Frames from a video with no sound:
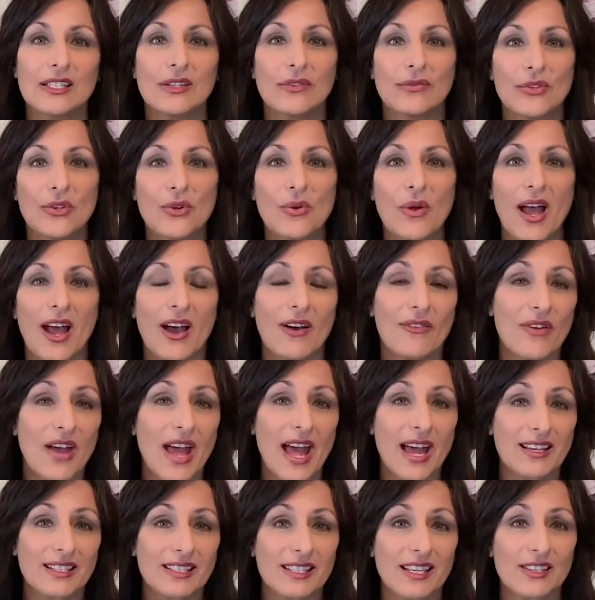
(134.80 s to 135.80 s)
if you have
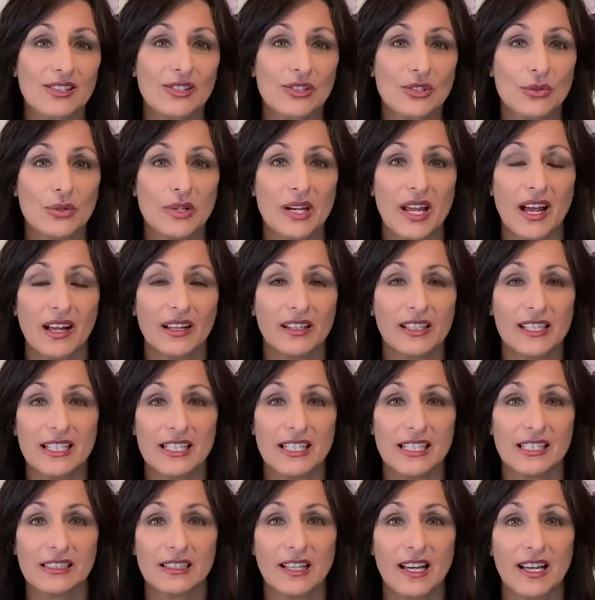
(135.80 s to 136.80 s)
access to an
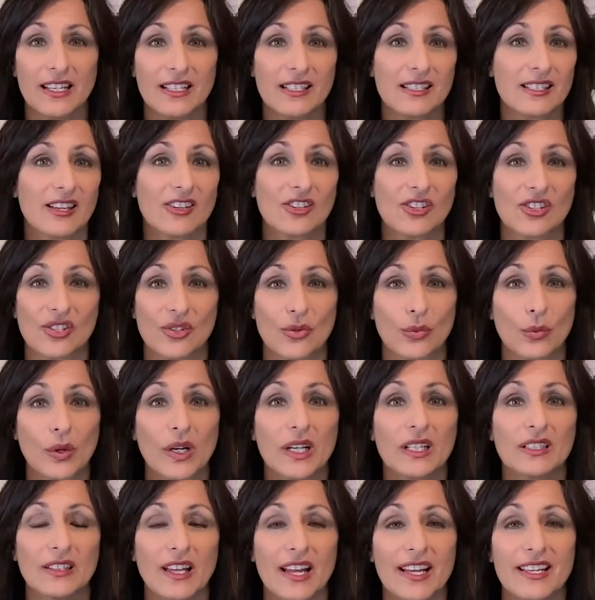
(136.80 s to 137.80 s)
LED light, such as a
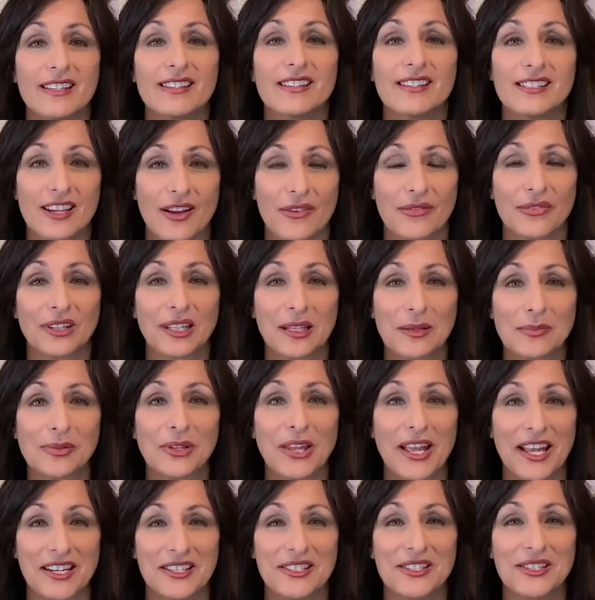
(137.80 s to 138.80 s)
ring light, definitely
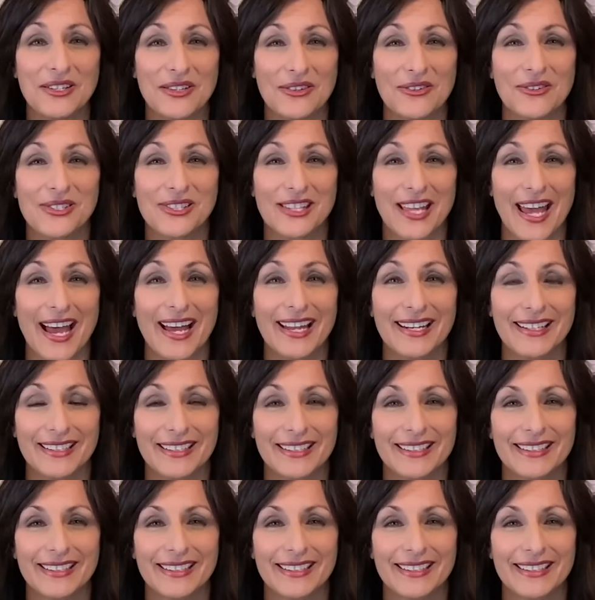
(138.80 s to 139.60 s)
plan to use that.